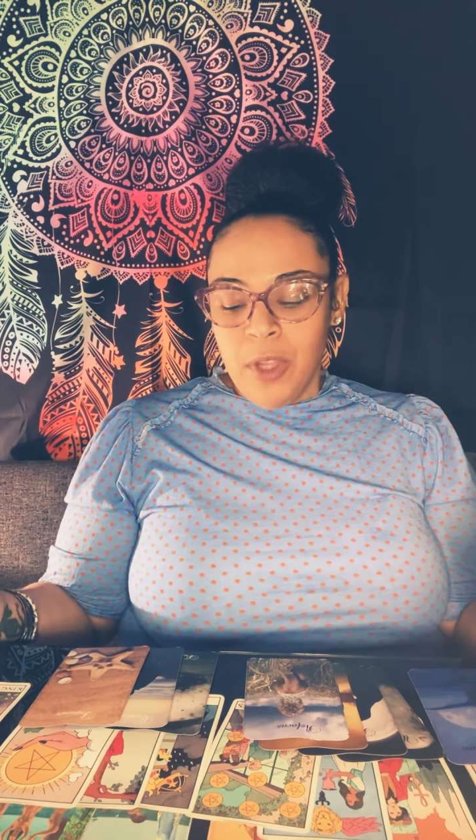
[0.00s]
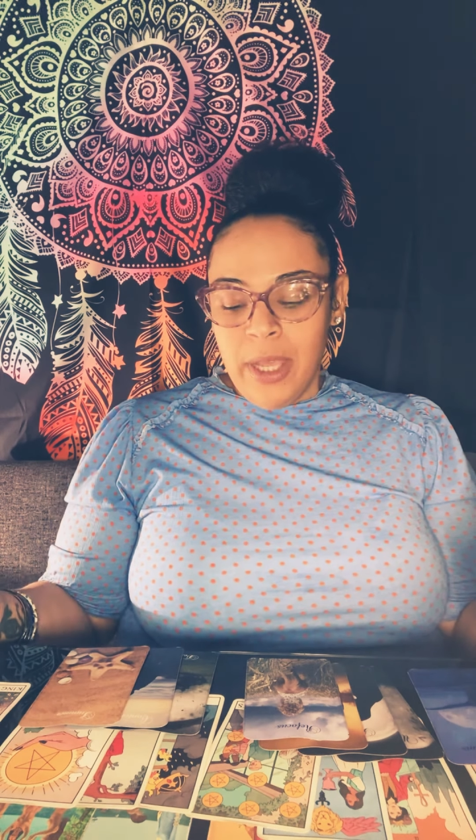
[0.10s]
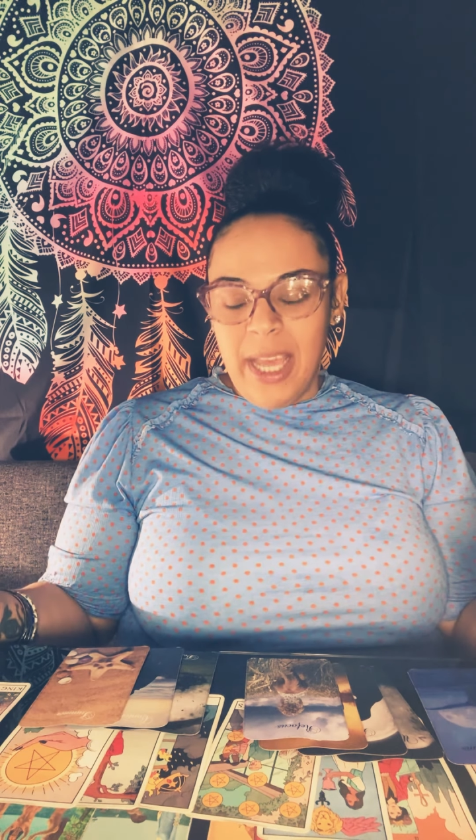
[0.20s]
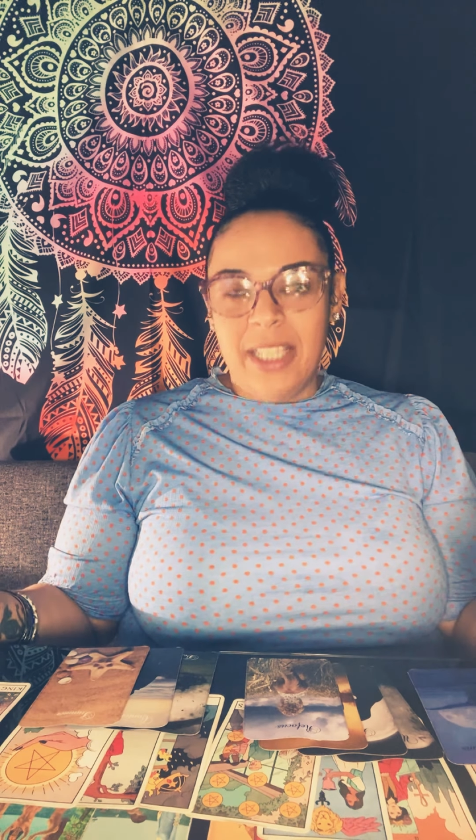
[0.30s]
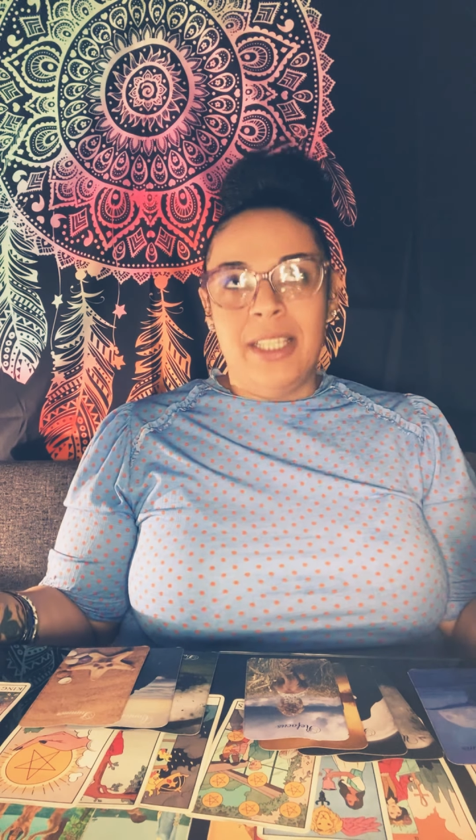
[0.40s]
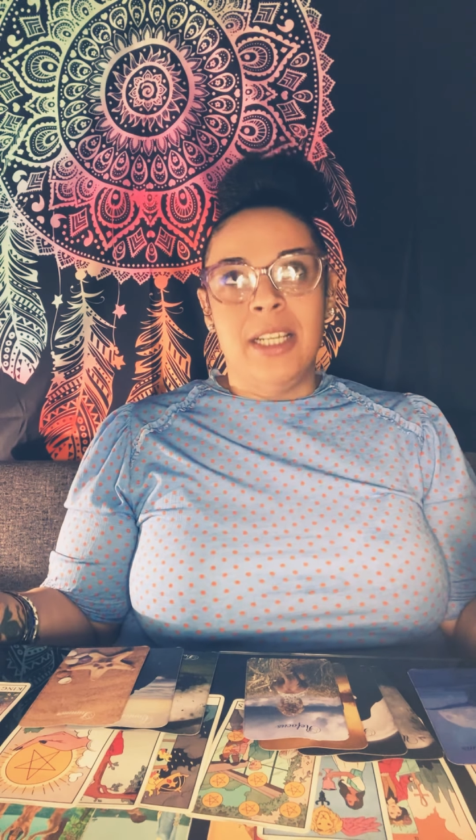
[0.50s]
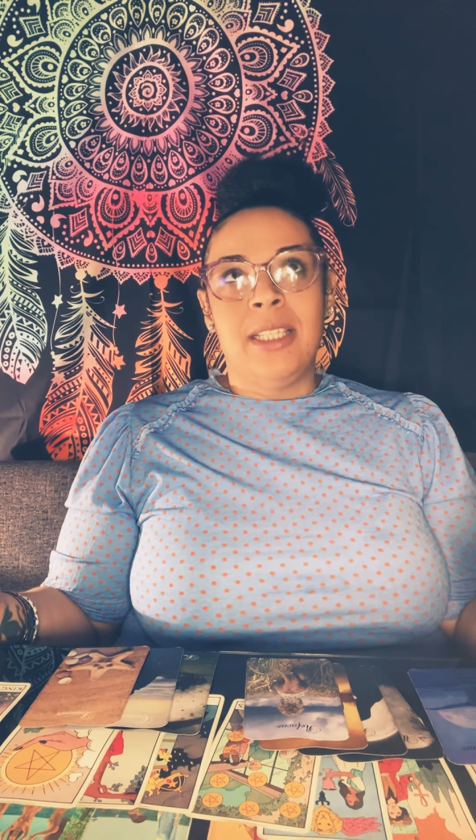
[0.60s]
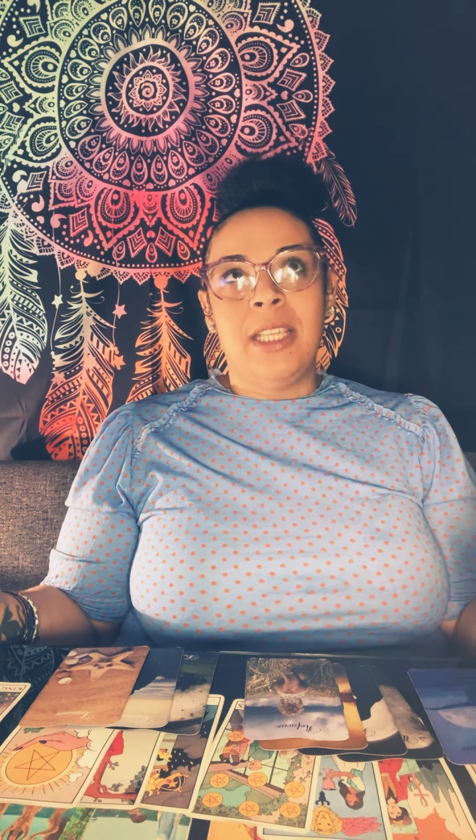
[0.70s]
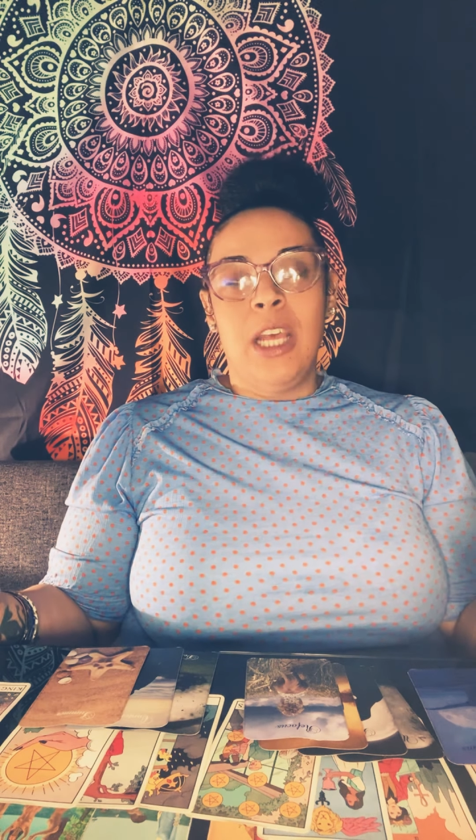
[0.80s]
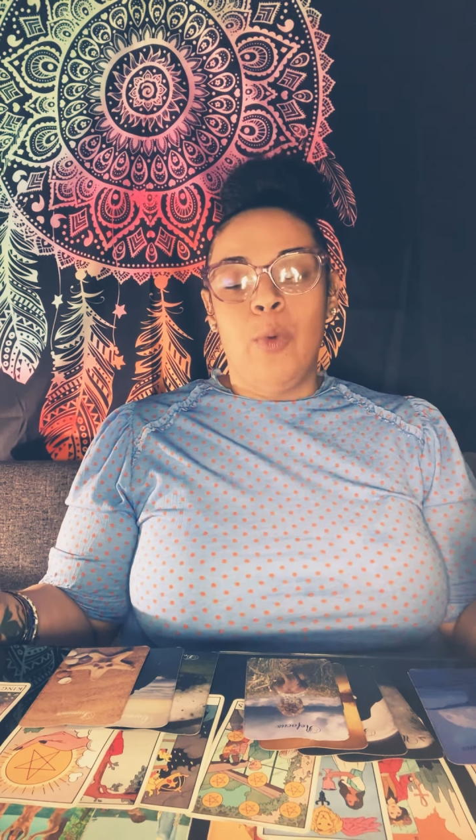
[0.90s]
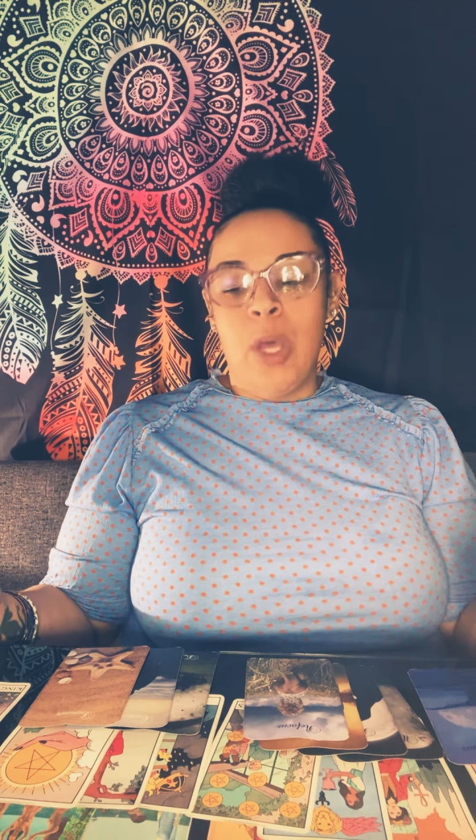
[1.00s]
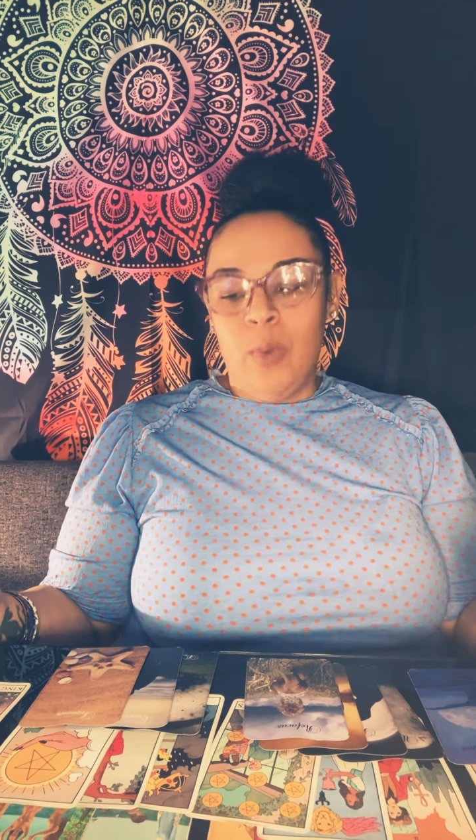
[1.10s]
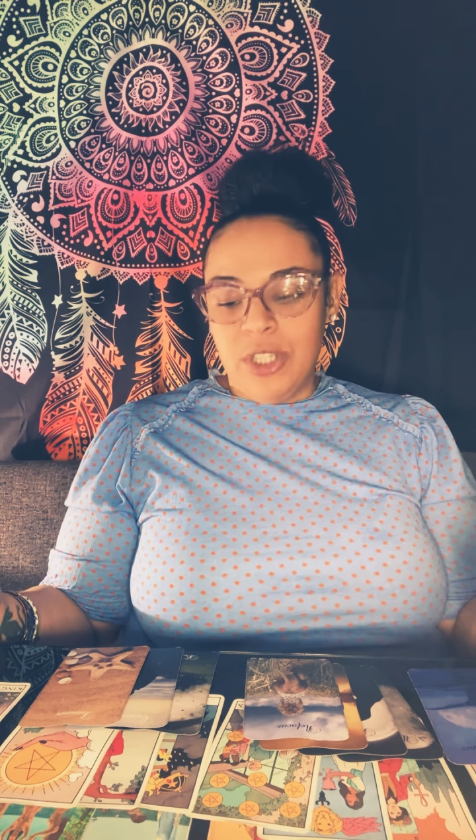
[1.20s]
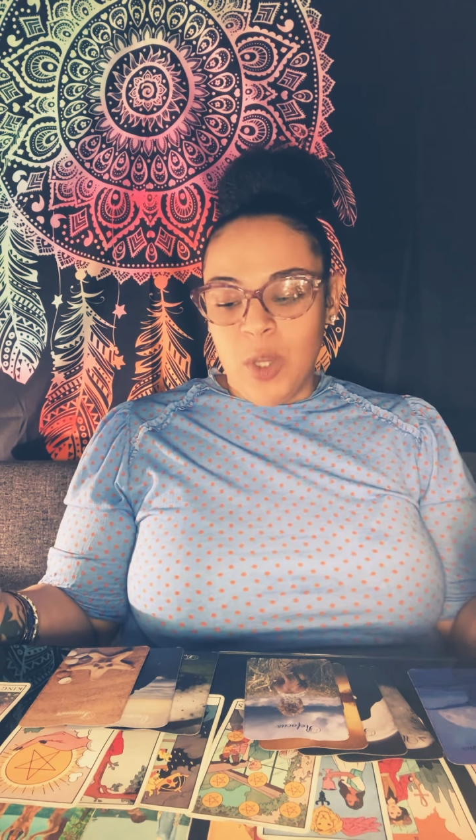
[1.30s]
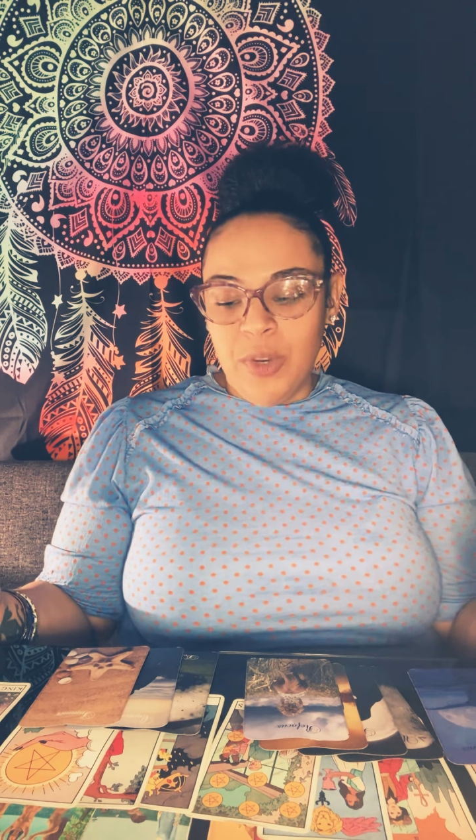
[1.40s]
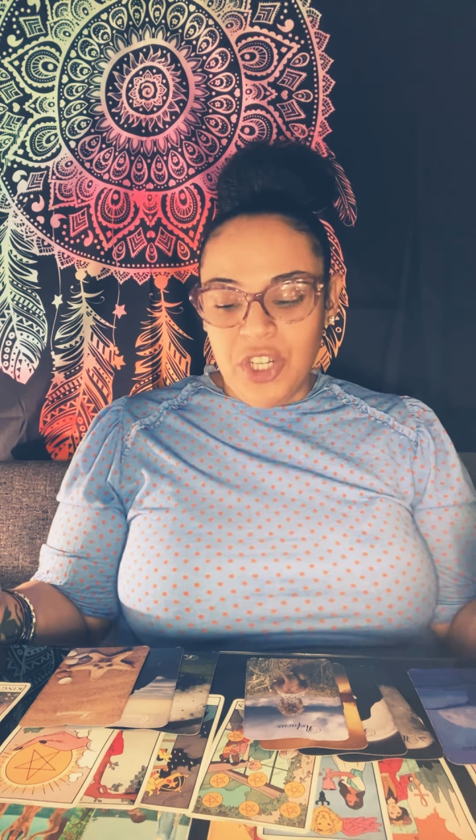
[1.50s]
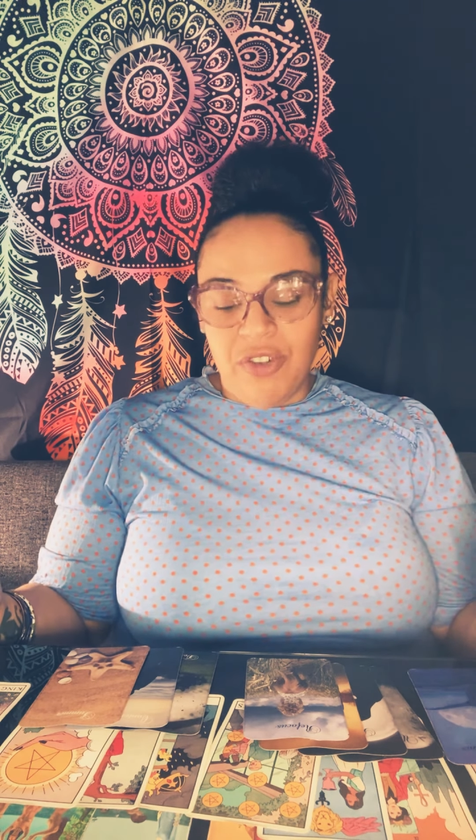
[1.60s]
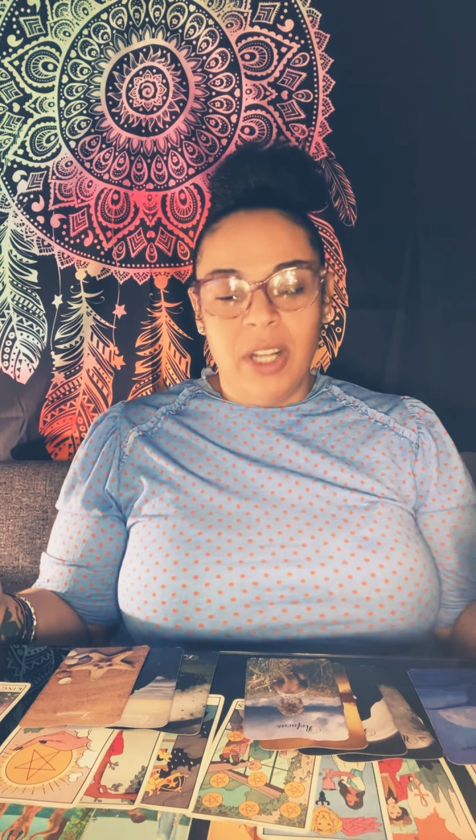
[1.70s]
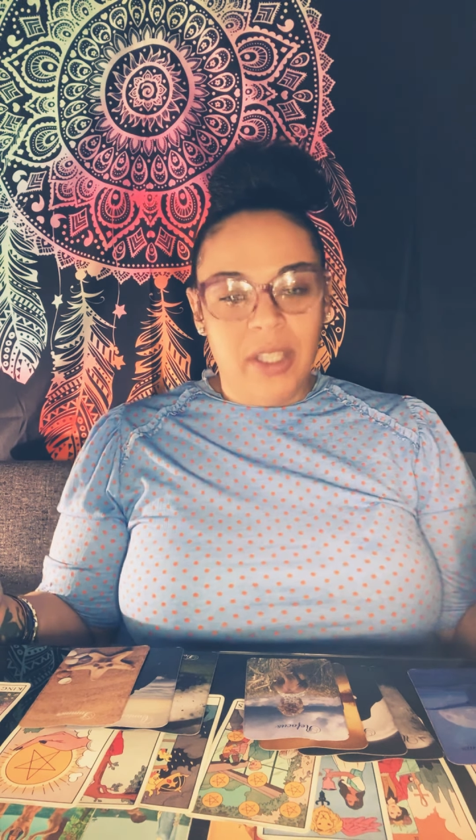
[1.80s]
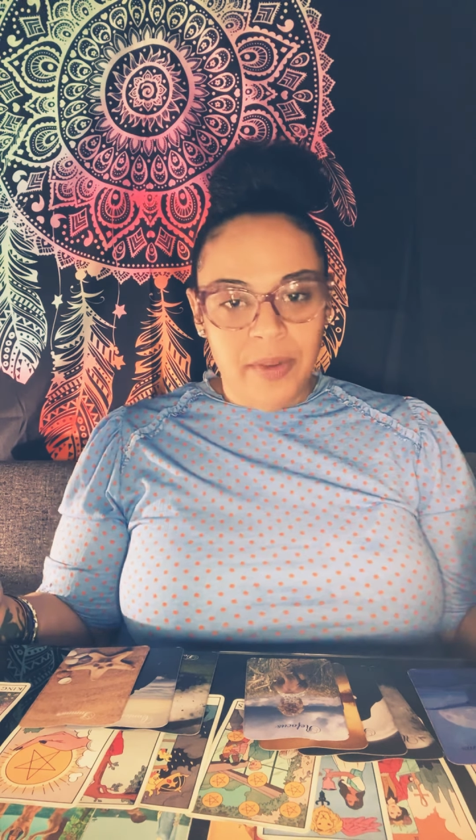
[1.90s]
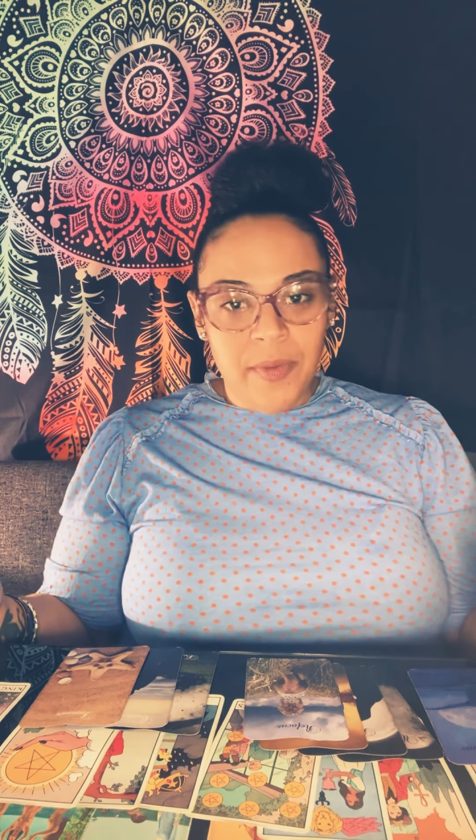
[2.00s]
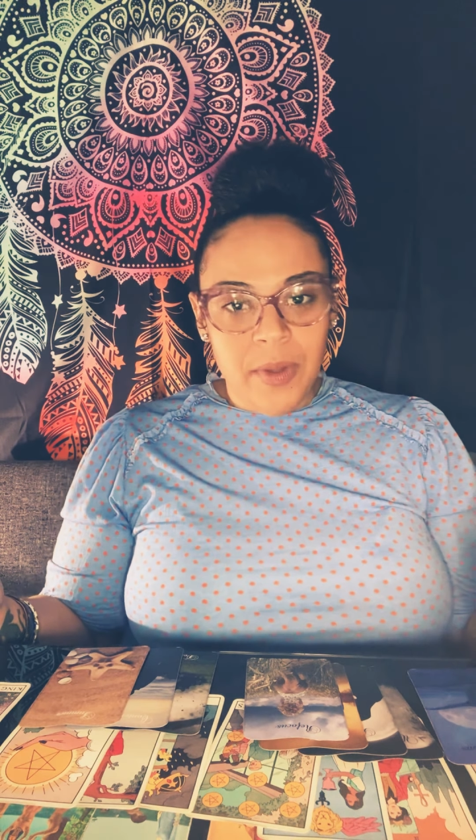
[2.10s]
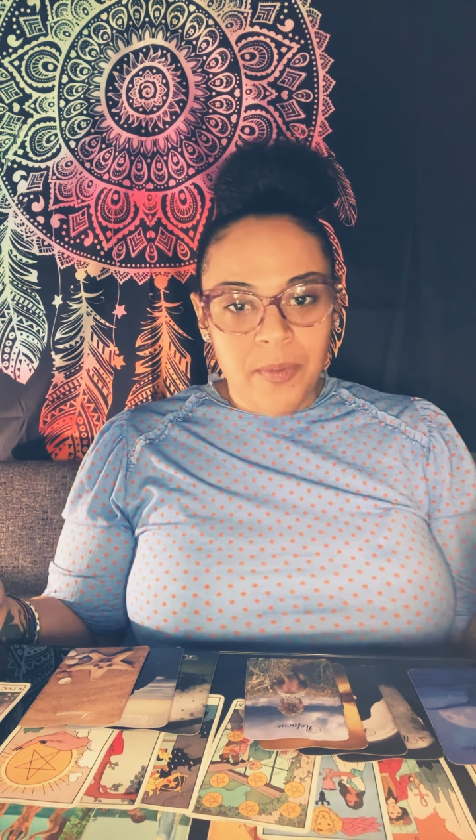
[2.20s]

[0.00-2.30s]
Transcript: it was so destructive,